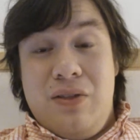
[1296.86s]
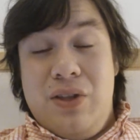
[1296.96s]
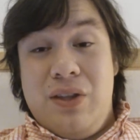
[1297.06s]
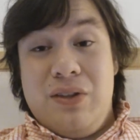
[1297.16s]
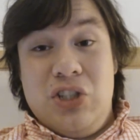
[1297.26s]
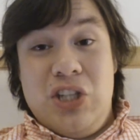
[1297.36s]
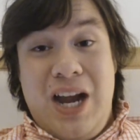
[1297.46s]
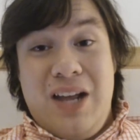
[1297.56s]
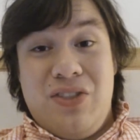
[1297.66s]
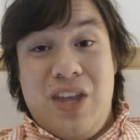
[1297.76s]
the
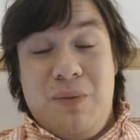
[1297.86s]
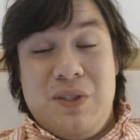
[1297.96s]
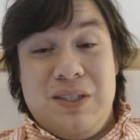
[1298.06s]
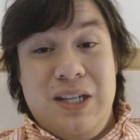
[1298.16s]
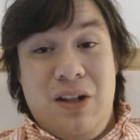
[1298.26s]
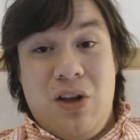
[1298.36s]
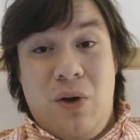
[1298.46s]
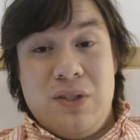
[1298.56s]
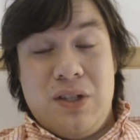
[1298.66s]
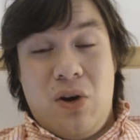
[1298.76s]
giant thumb still
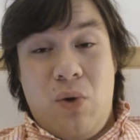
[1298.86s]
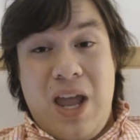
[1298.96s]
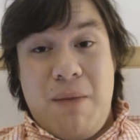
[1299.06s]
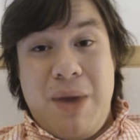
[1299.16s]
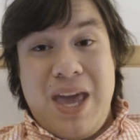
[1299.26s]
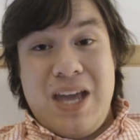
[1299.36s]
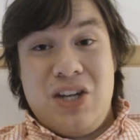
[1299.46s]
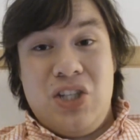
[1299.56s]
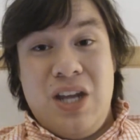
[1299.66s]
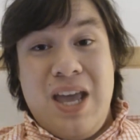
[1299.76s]
goes on a
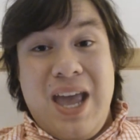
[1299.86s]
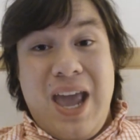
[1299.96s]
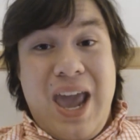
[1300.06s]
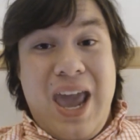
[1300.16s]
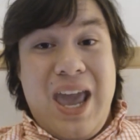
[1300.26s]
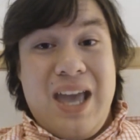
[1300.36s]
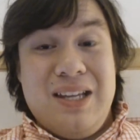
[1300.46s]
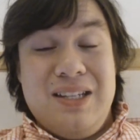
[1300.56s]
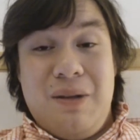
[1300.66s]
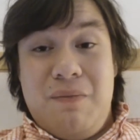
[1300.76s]
rampage.
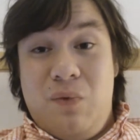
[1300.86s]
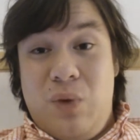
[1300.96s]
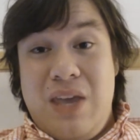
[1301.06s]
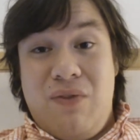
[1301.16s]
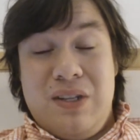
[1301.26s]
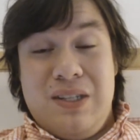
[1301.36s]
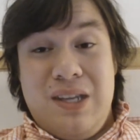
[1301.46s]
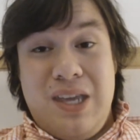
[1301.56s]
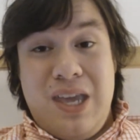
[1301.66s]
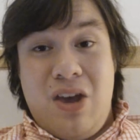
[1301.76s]
And we even
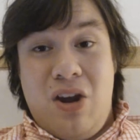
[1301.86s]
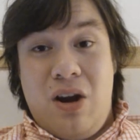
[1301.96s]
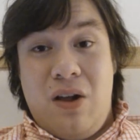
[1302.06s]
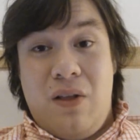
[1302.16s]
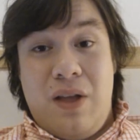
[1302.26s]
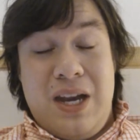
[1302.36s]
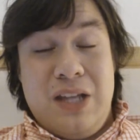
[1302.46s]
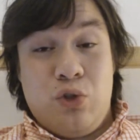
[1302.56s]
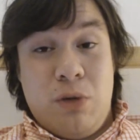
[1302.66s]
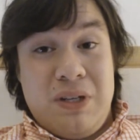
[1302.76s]
hear an
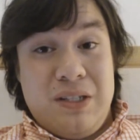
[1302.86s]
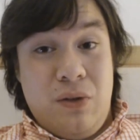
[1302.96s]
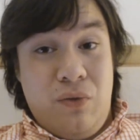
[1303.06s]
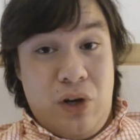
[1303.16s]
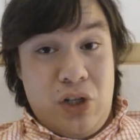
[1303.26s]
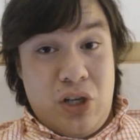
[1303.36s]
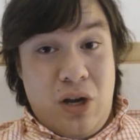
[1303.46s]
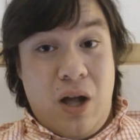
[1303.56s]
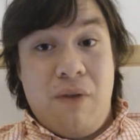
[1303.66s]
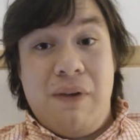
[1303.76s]
instrumental
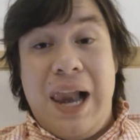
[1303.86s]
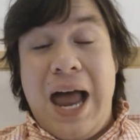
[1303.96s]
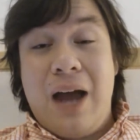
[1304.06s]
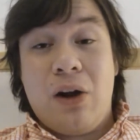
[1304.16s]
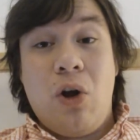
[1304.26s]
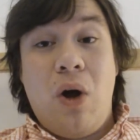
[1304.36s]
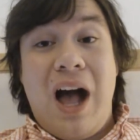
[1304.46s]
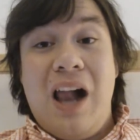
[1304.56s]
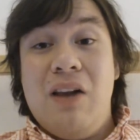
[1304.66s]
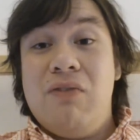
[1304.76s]
version of
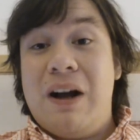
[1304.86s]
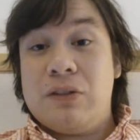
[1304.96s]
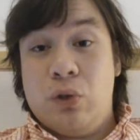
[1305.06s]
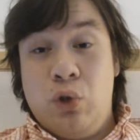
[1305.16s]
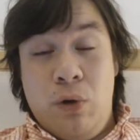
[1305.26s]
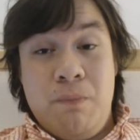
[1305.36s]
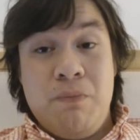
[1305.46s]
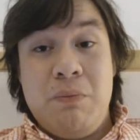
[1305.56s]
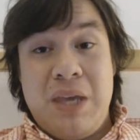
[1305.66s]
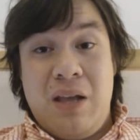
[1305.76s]
Largo al
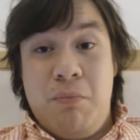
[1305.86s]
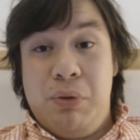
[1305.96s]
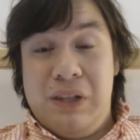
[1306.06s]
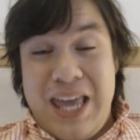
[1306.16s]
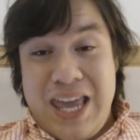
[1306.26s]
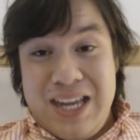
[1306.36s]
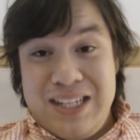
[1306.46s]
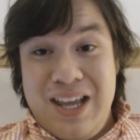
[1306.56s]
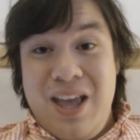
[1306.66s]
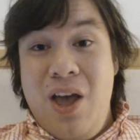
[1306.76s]
Factotum being played